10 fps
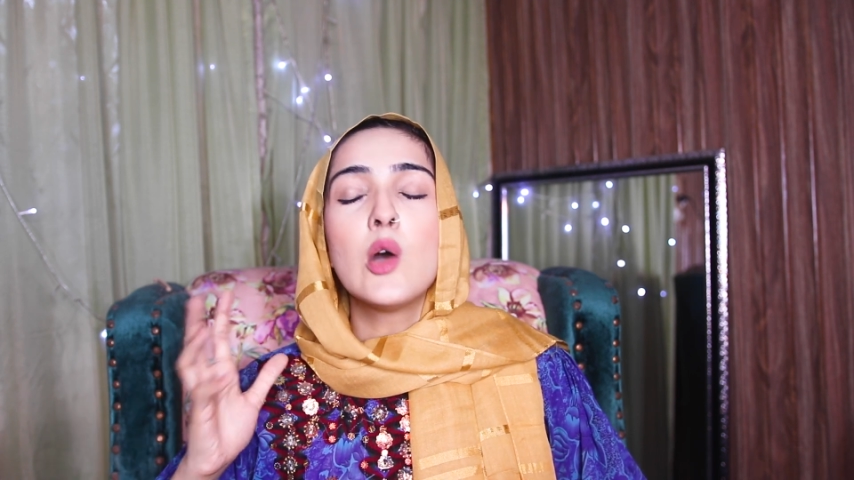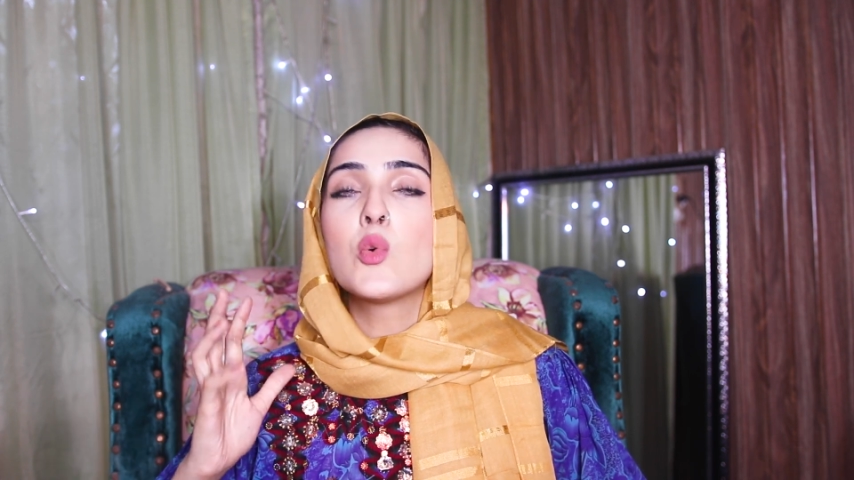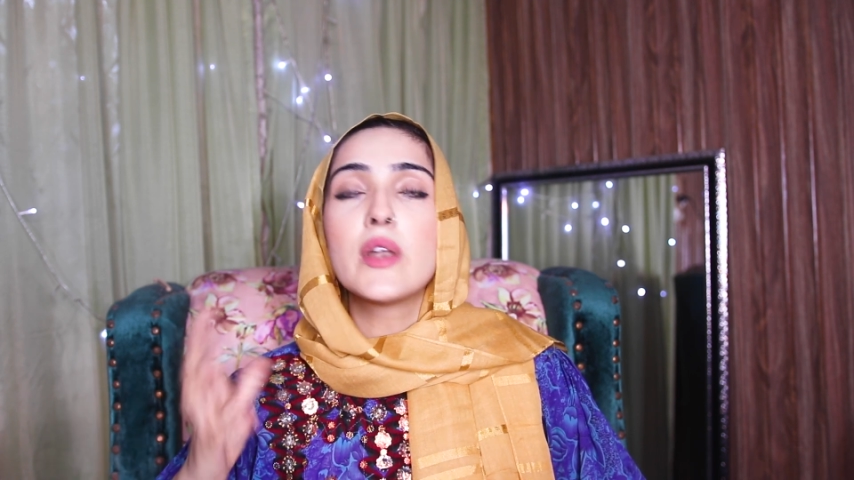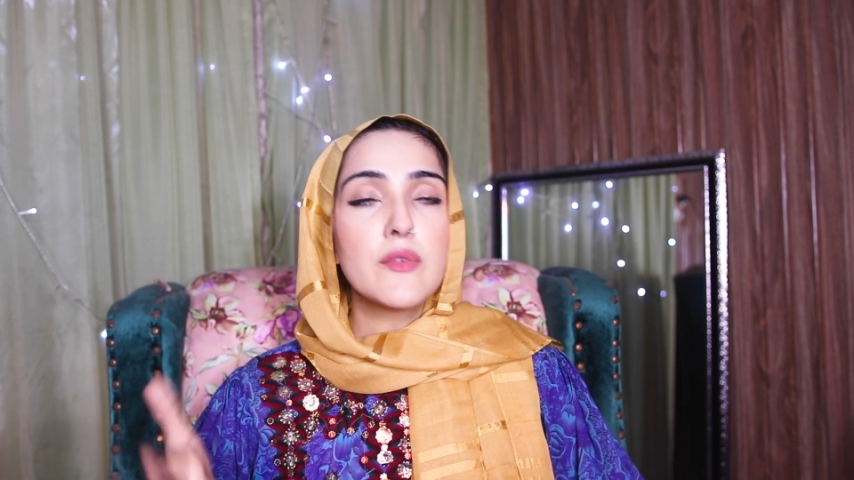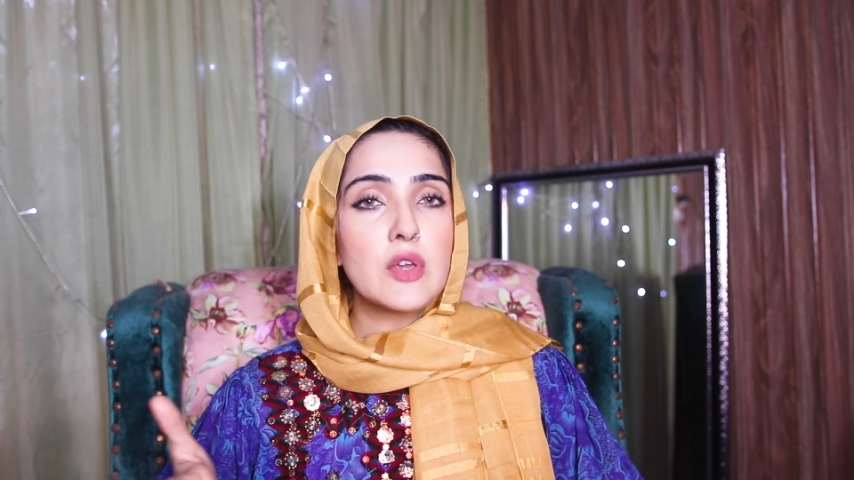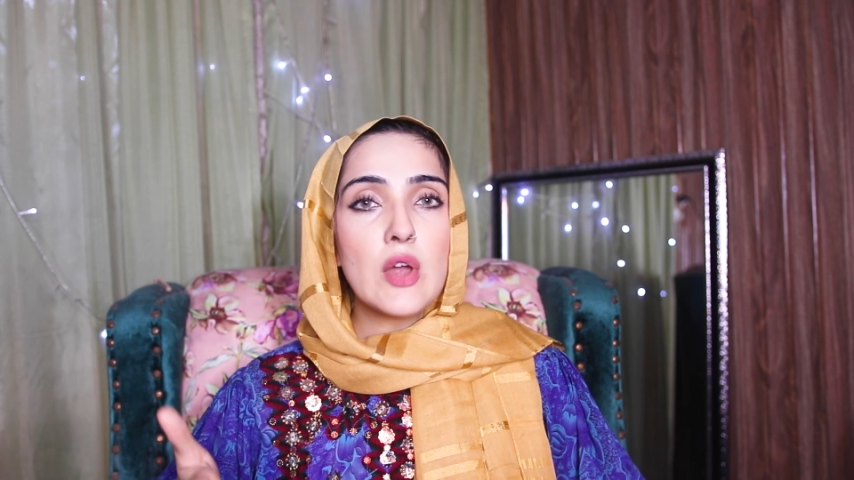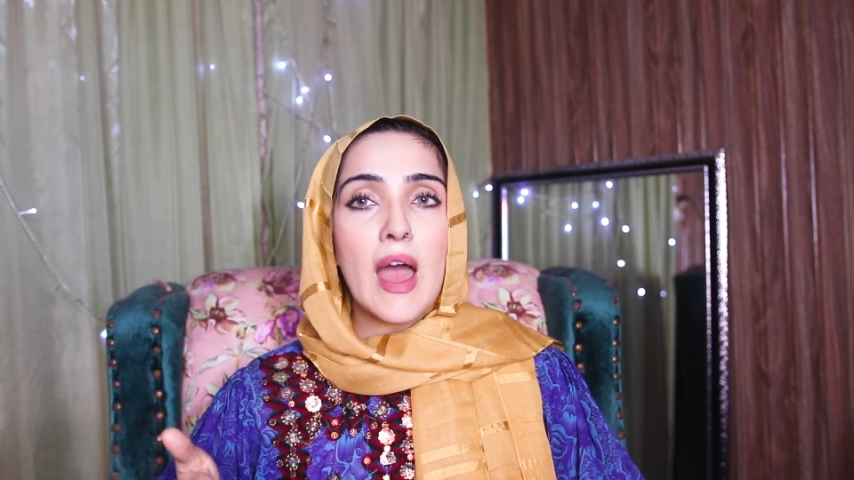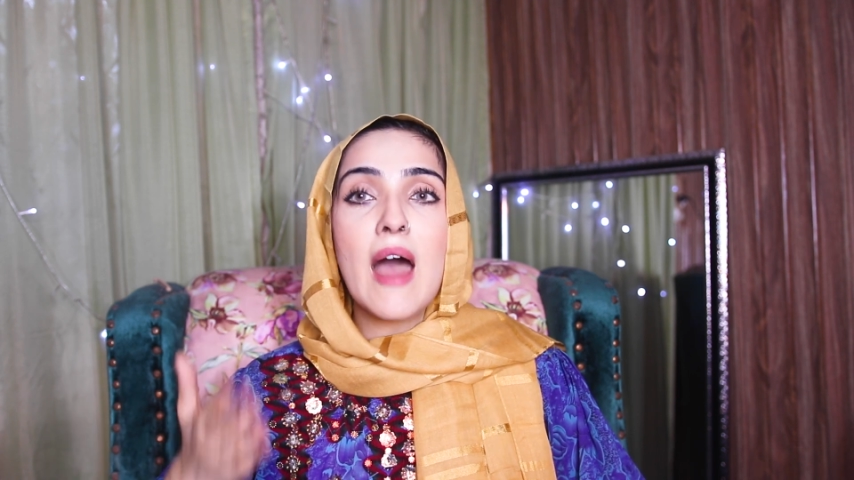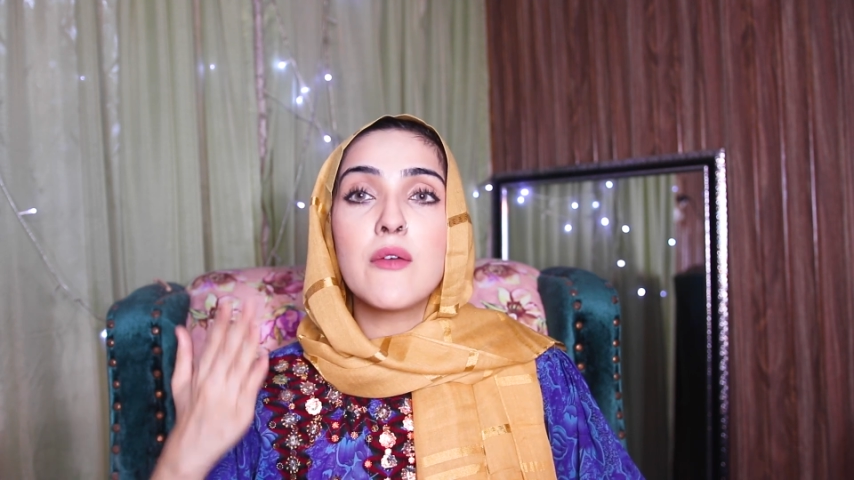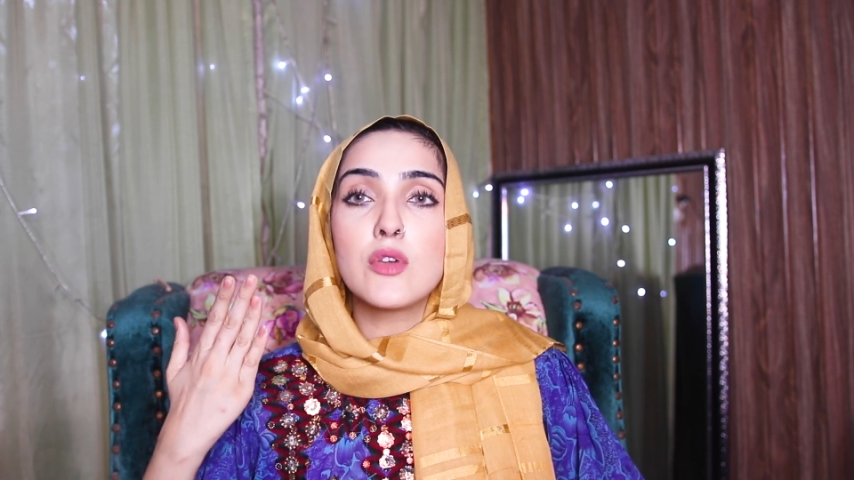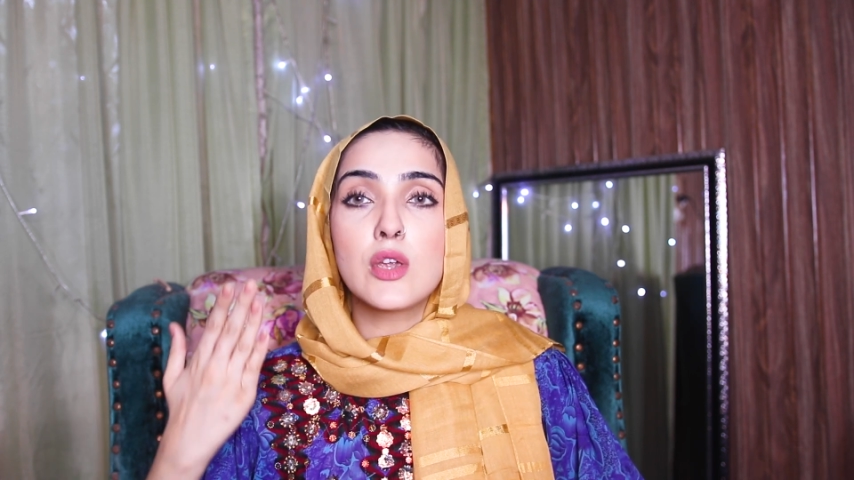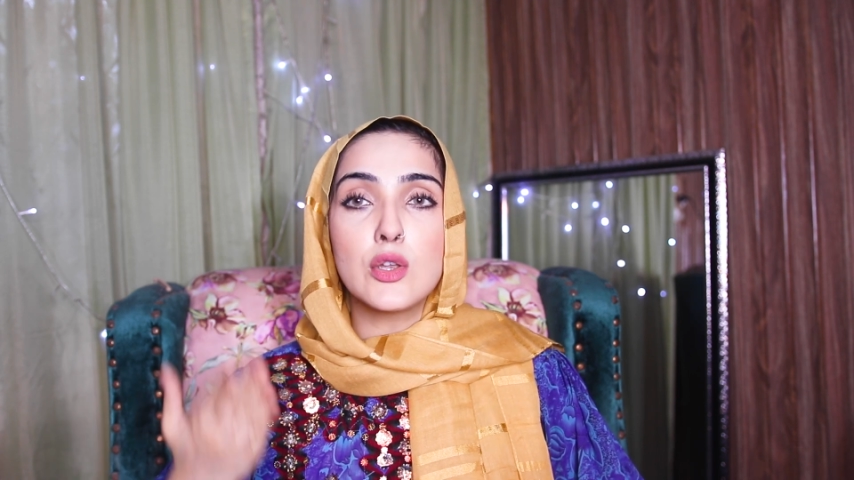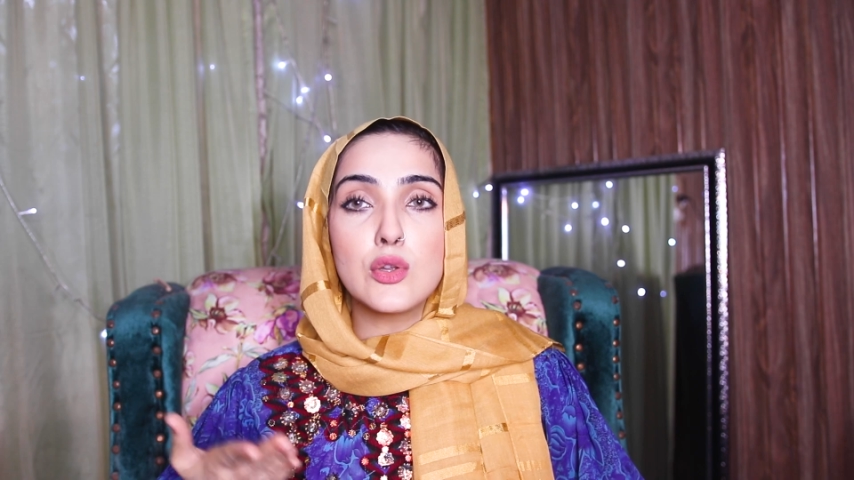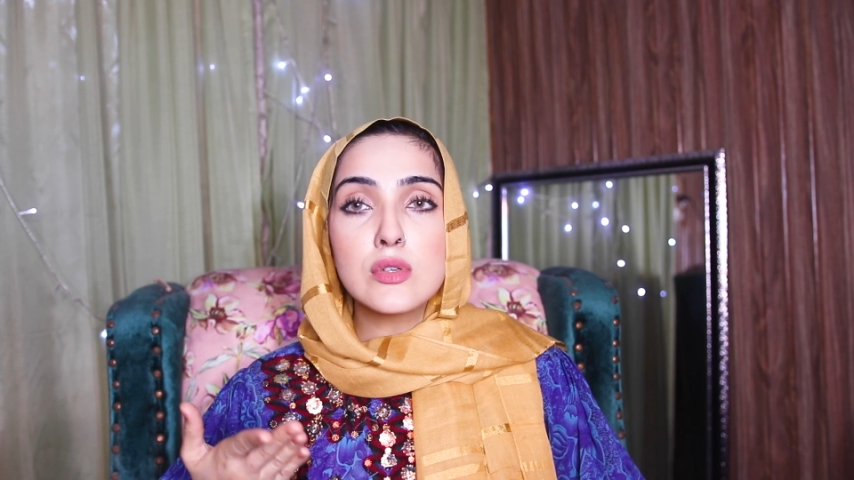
whatever you have, you can